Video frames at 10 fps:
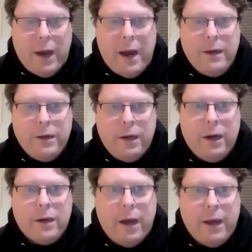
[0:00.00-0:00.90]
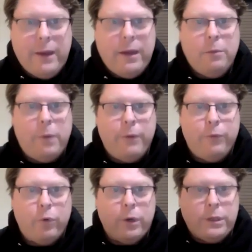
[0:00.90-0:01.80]
I talk, I hear my
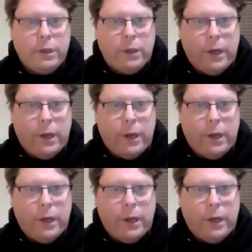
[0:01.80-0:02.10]
voice